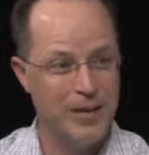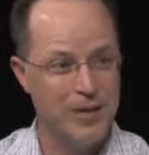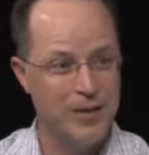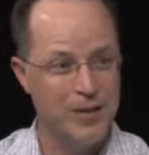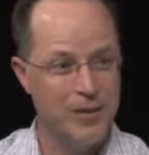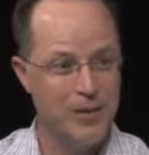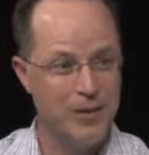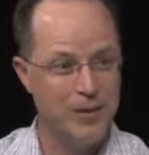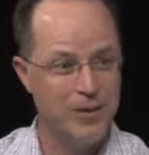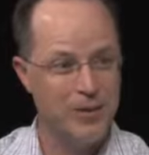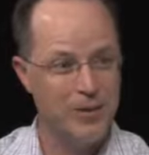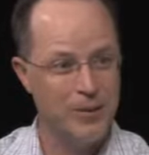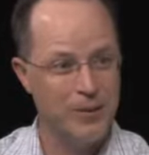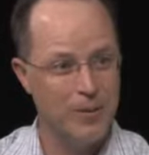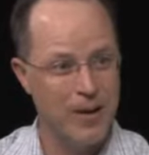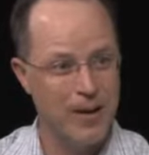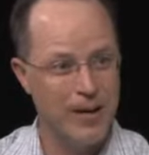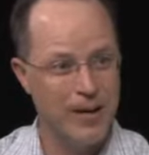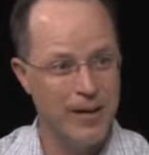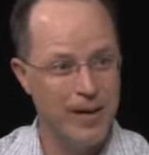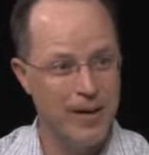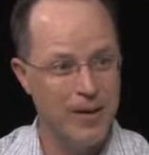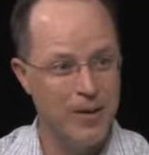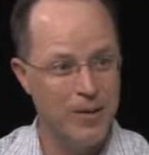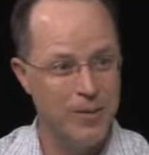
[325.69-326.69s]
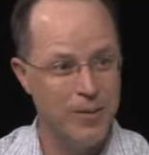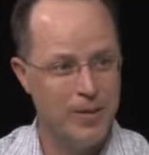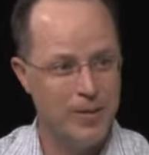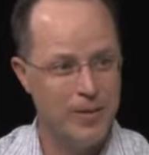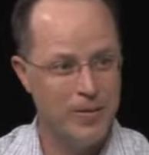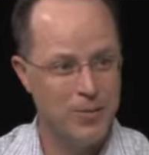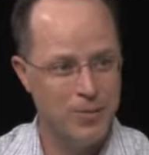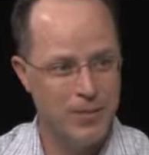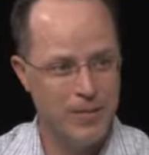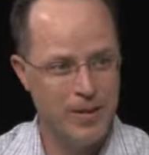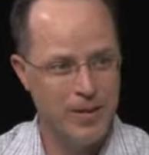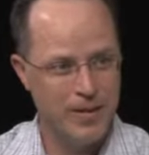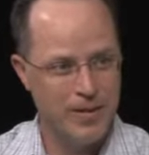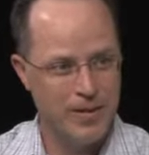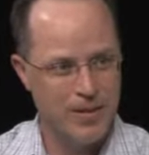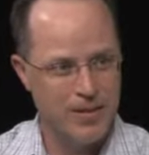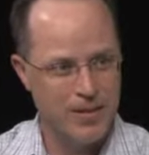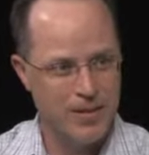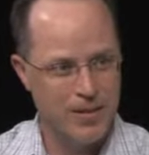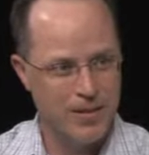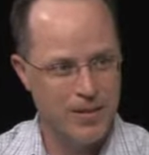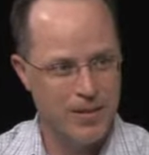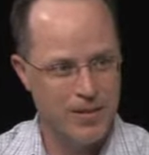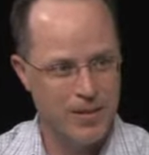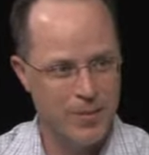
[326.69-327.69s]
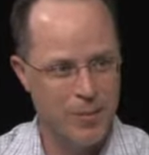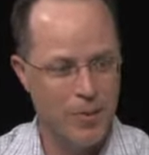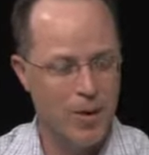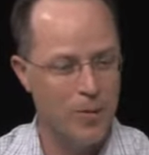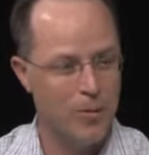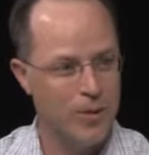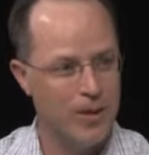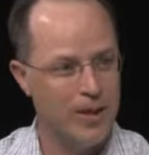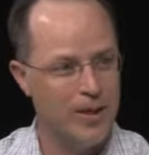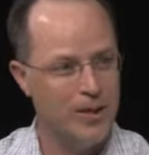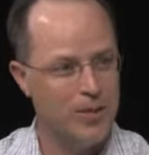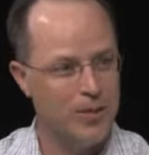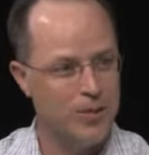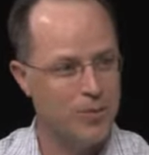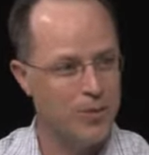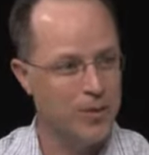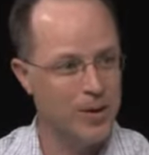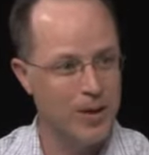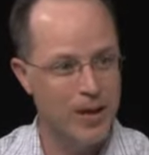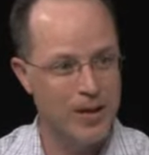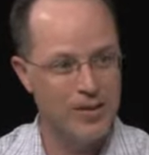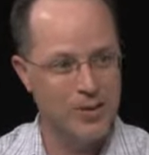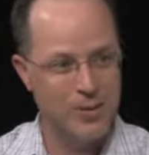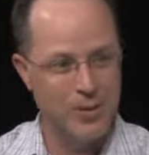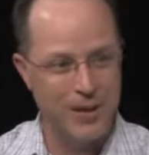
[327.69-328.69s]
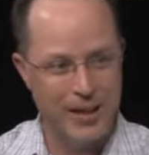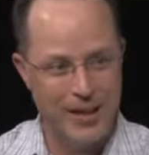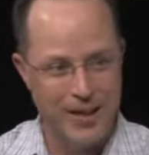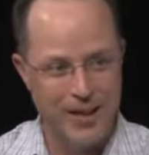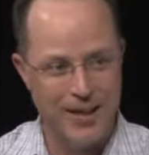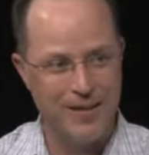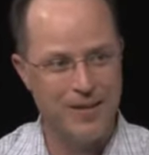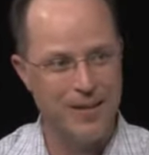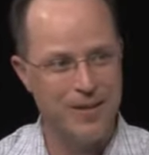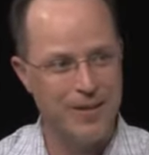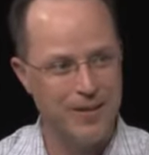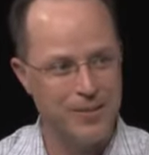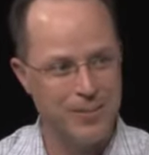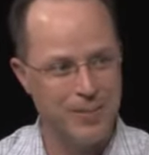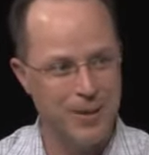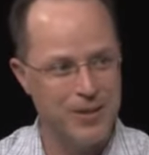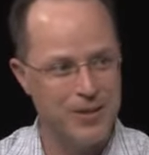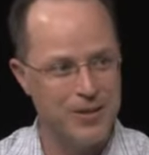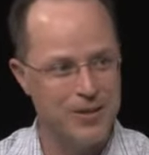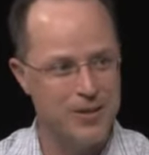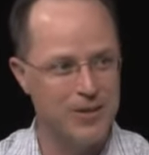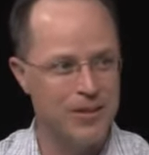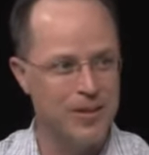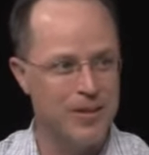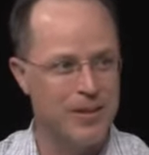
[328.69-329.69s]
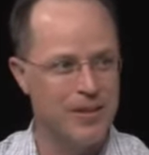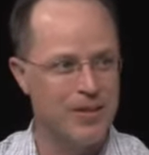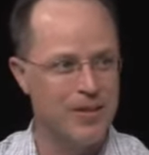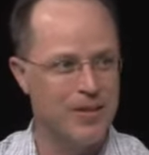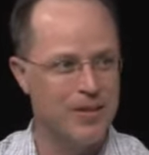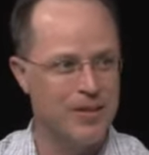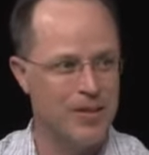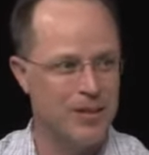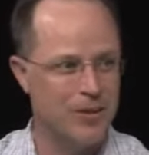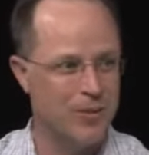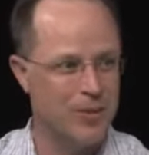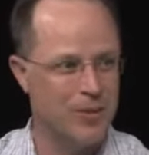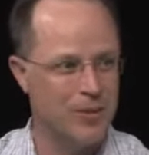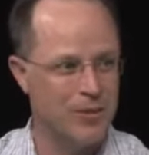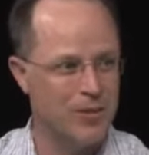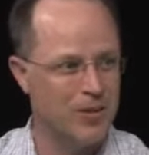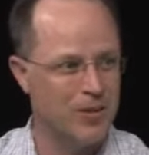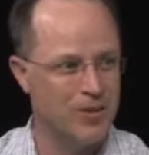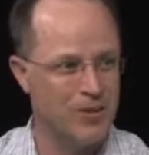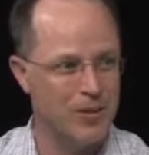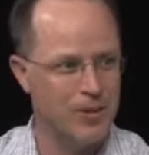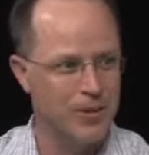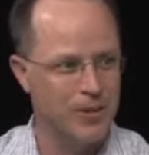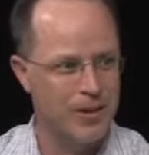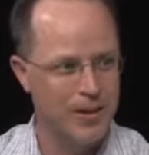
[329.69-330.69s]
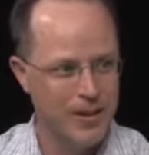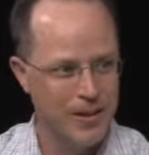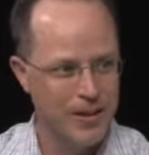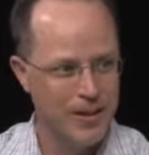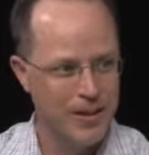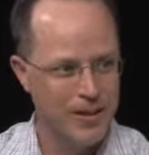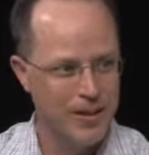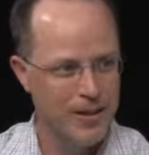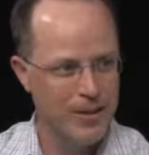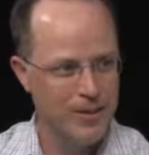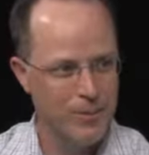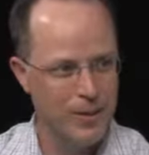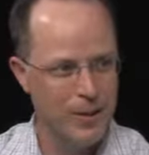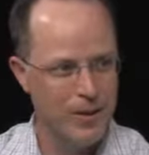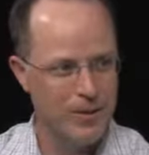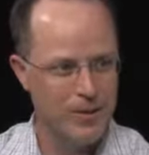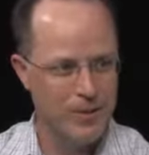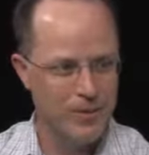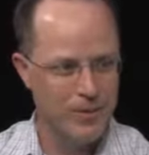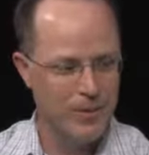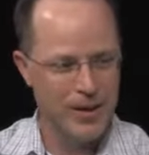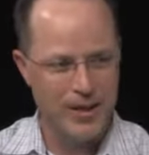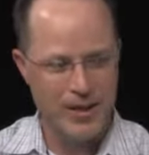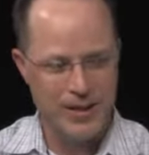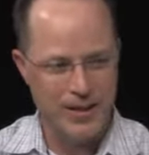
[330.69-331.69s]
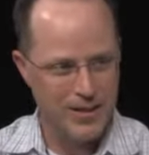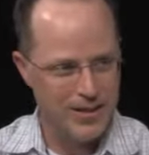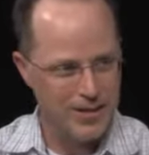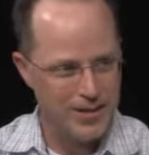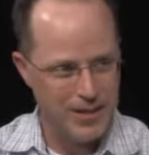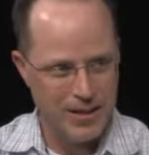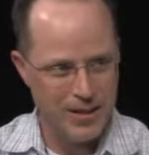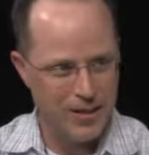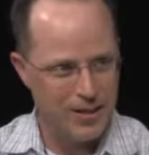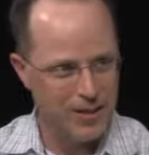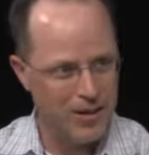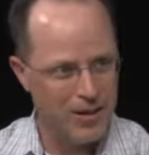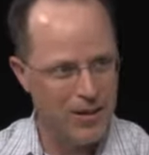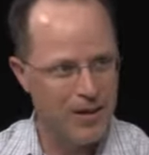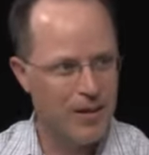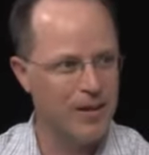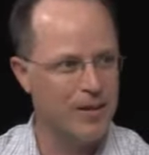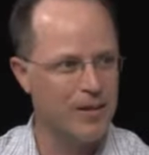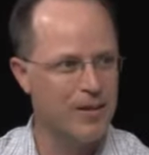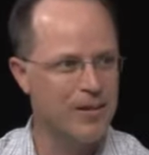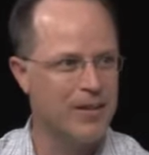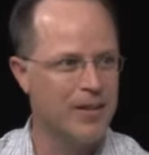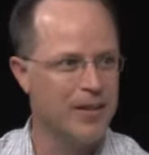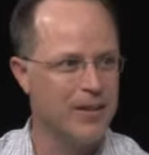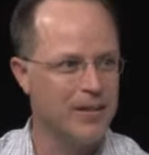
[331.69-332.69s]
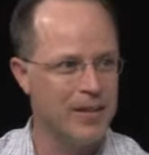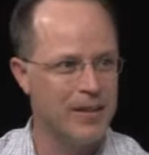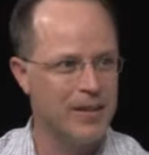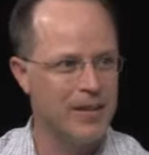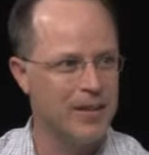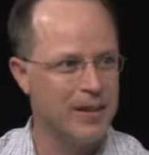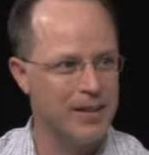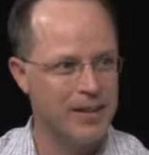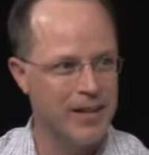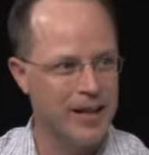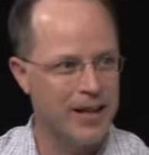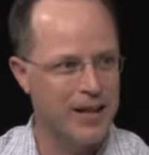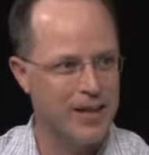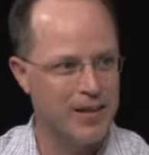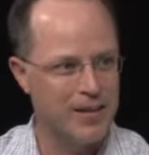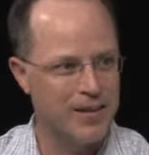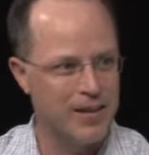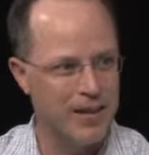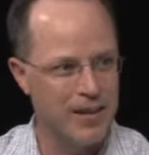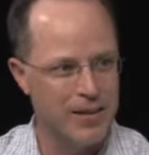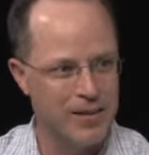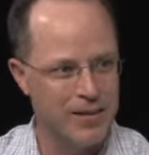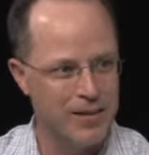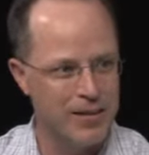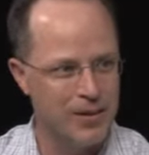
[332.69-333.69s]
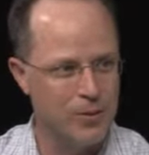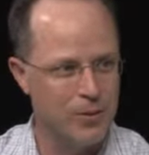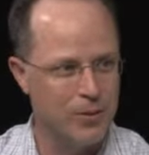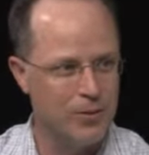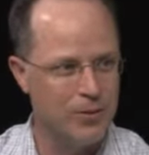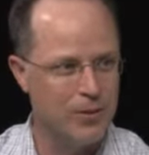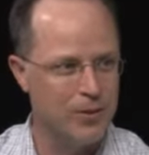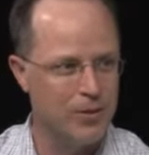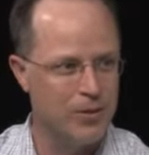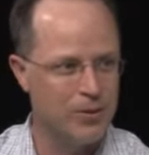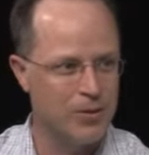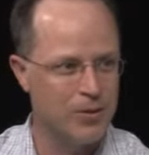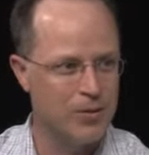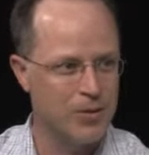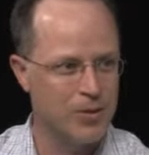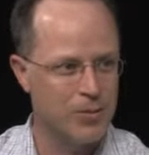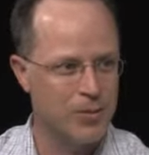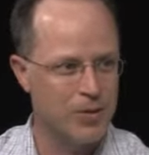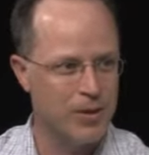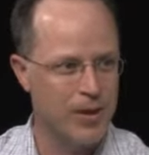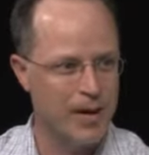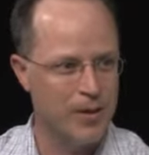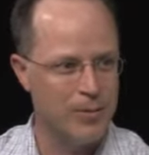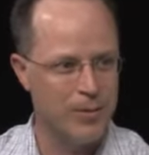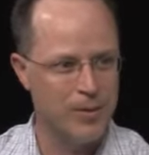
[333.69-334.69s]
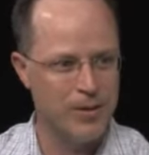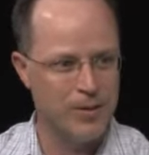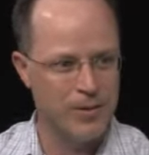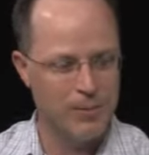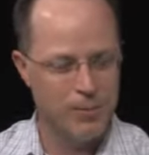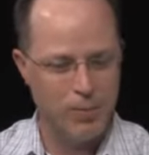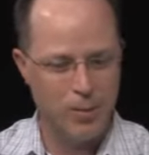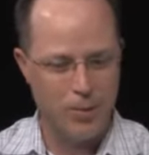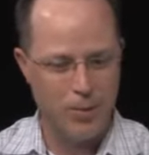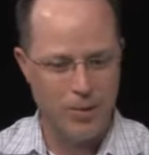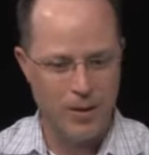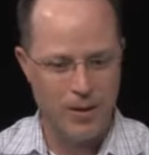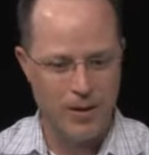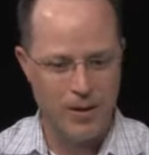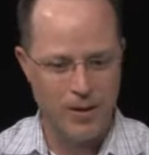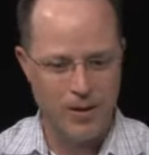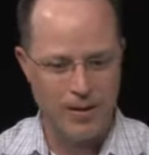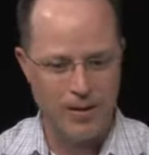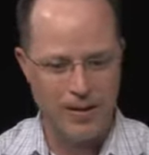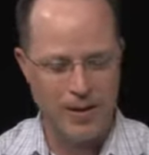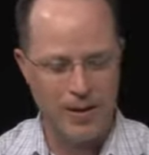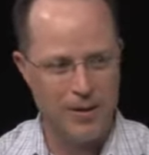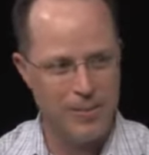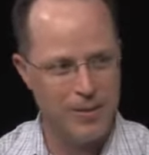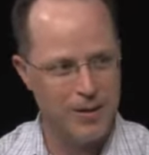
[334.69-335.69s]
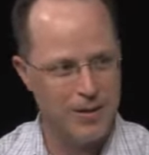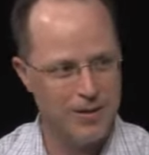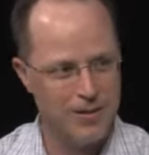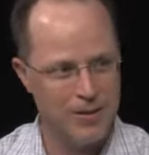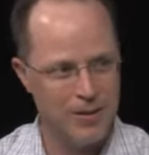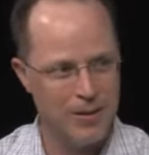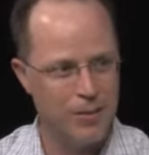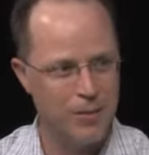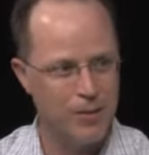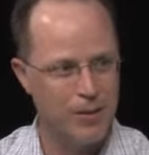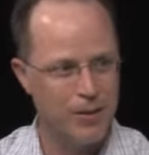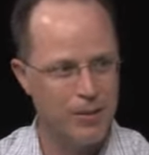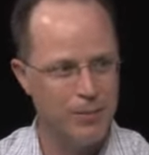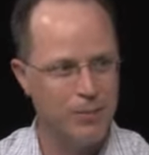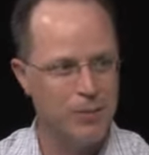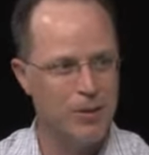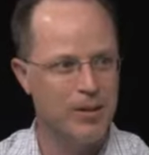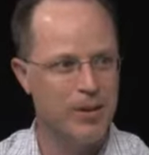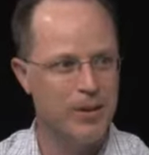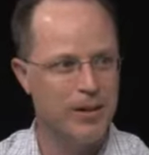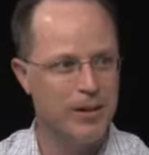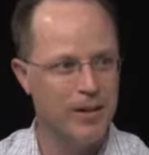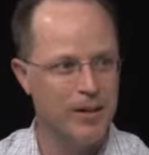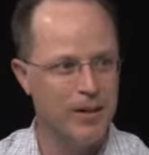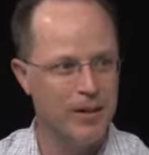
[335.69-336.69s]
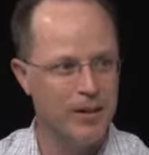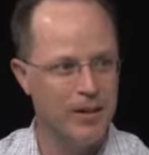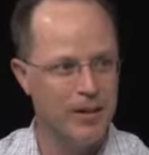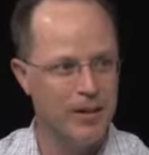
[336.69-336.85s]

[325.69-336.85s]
Azure can do right now is what we use. We're not doing anything special on SQL Server. We don't run any CLR or anything like that inside SQL Server, so we're able to port our database over completely.